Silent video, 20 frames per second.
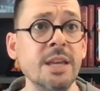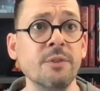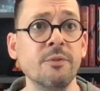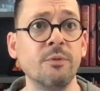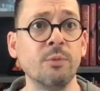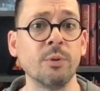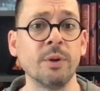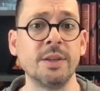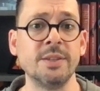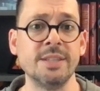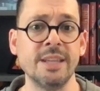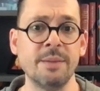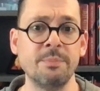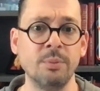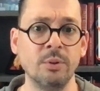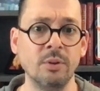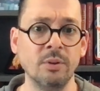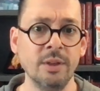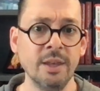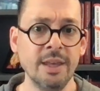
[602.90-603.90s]
for
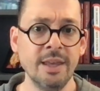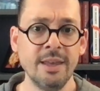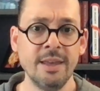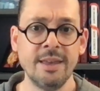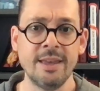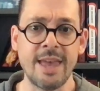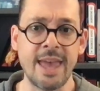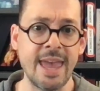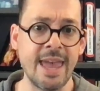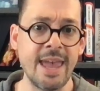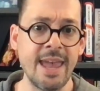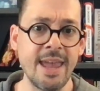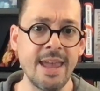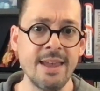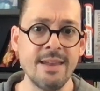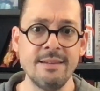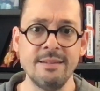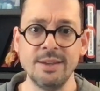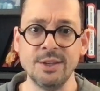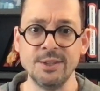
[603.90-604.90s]
example,
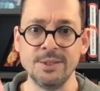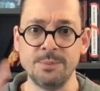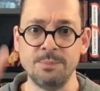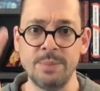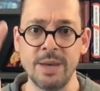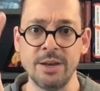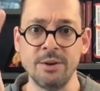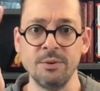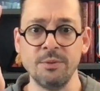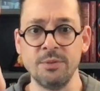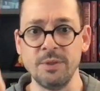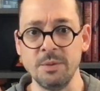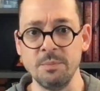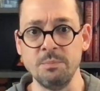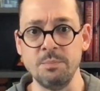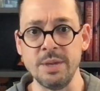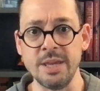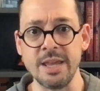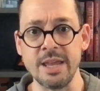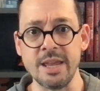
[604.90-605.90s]
A is better than
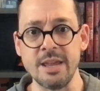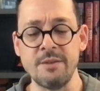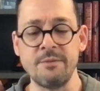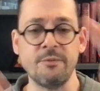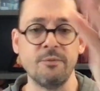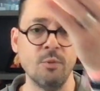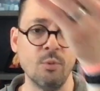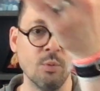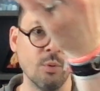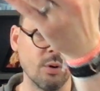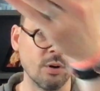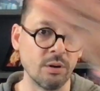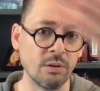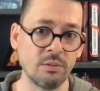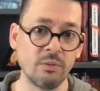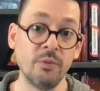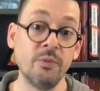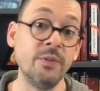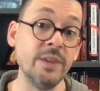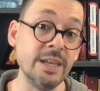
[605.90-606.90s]
B for
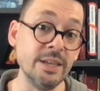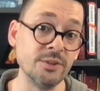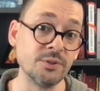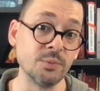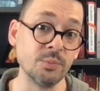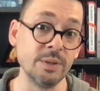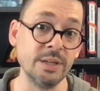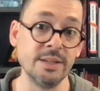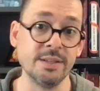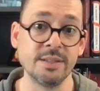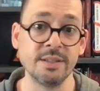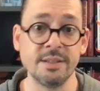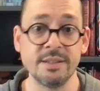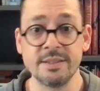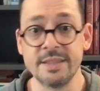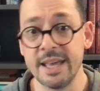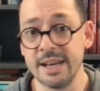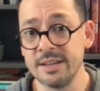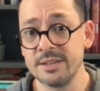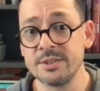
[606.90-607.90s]
these reasons.
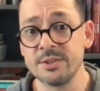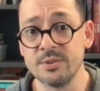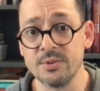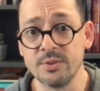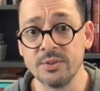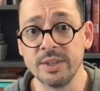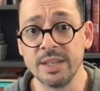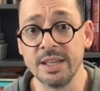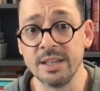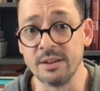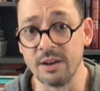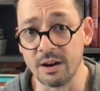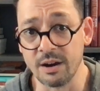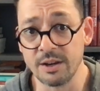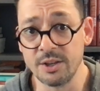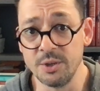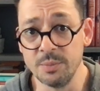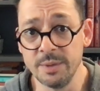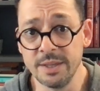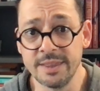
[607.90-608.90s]
That is certainly an
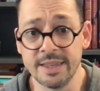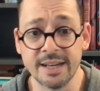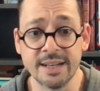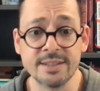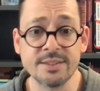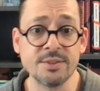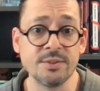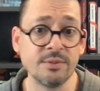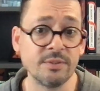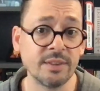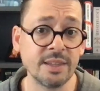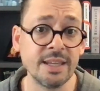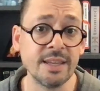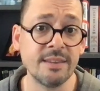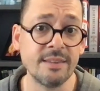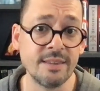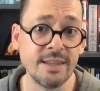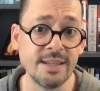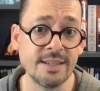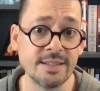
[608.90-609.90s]
argument. That is certainly a
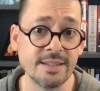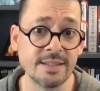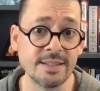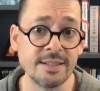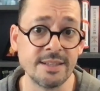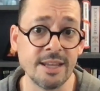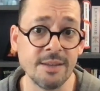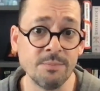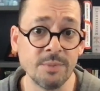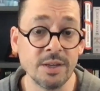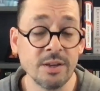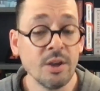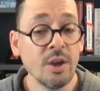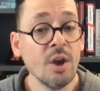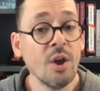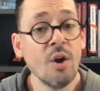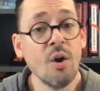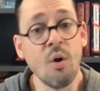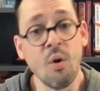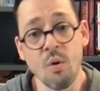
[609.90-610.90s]
thesis statement.
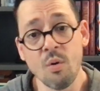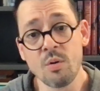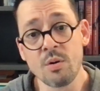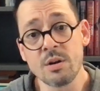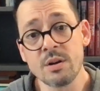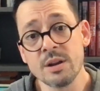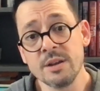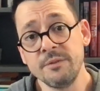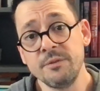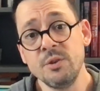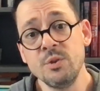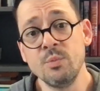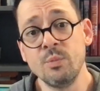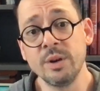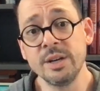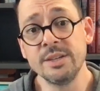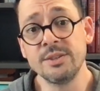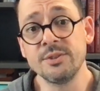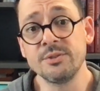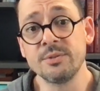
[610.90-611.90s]
Or if you
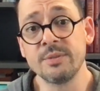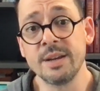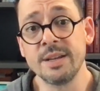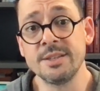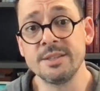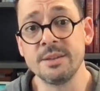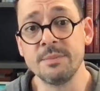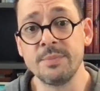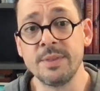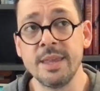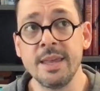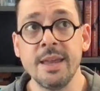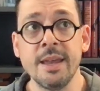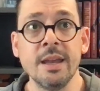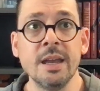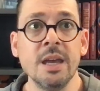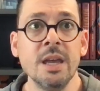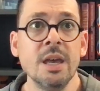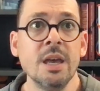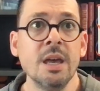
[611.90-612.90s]
wanted to try
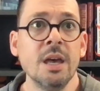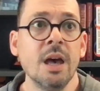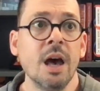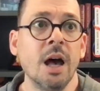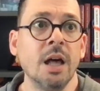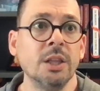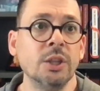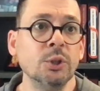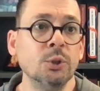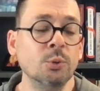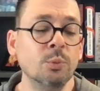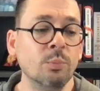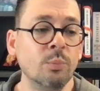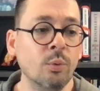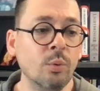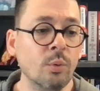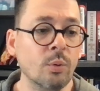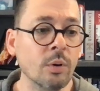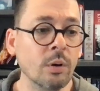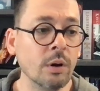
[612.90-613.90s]
something a little
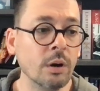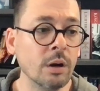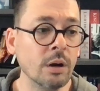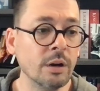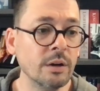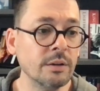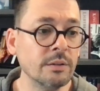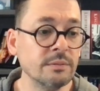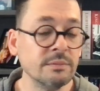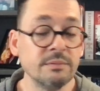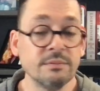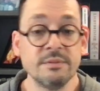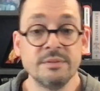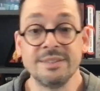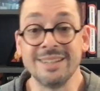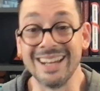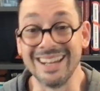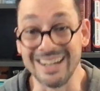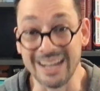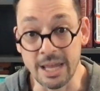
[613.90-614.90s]
more
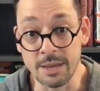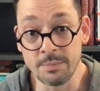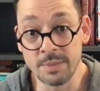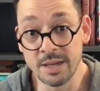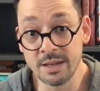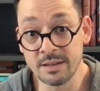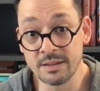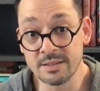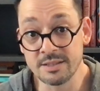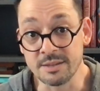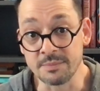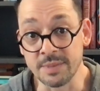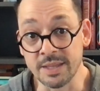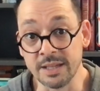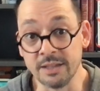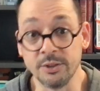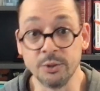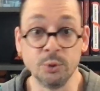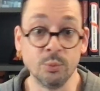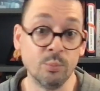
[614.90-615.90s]
dynamic, something
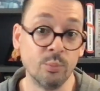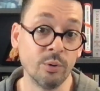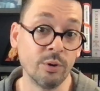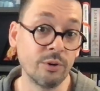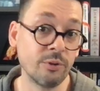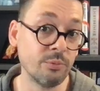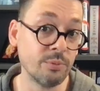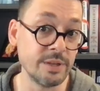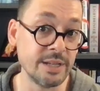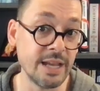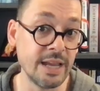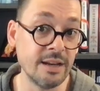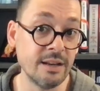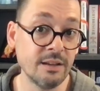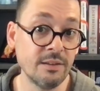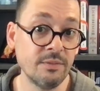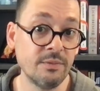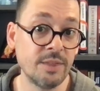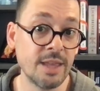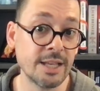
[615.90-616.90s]
a little more
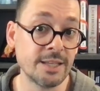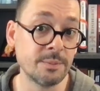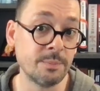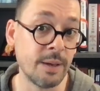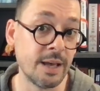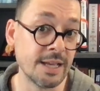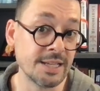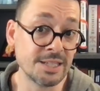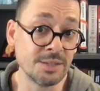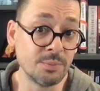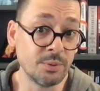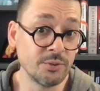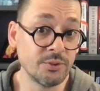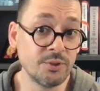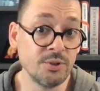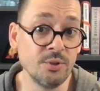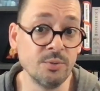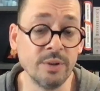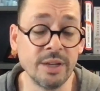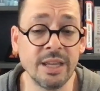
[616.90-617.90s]
creative, that's possible
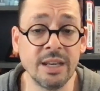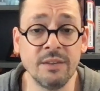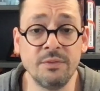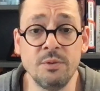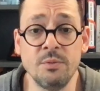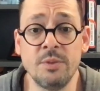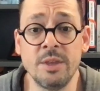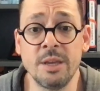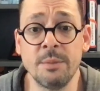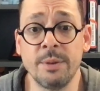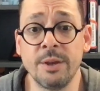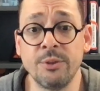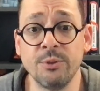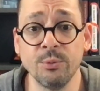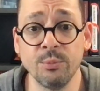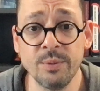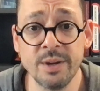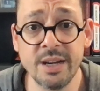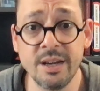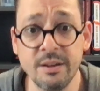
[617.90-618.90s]
too. Again, if you think about the
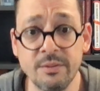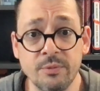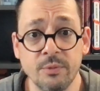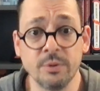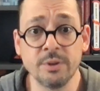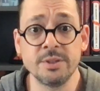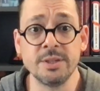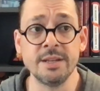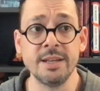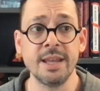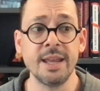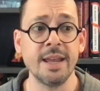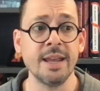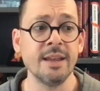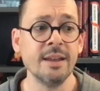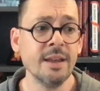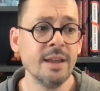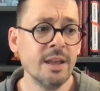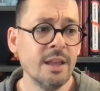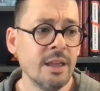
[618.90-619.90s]
reading for today,
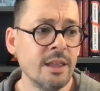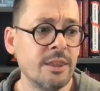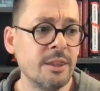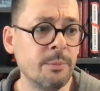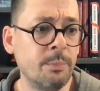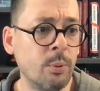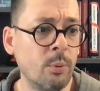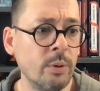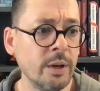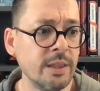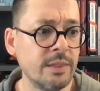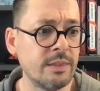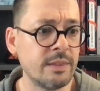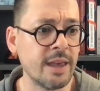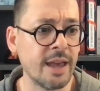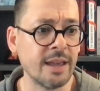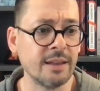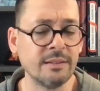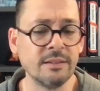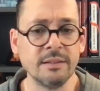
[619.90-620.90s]
the point
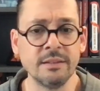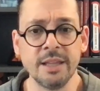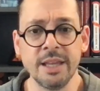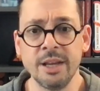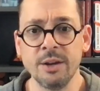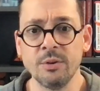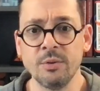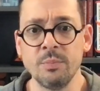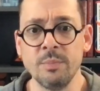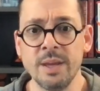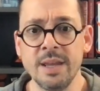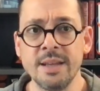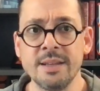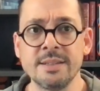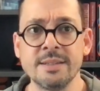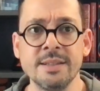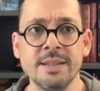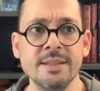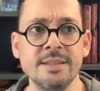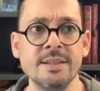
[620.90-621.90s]
that Laird
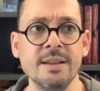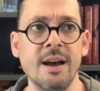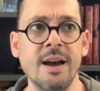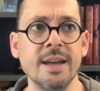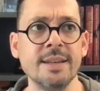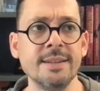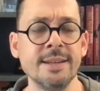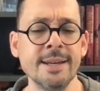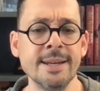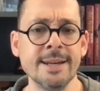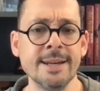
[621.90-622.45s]
makes is not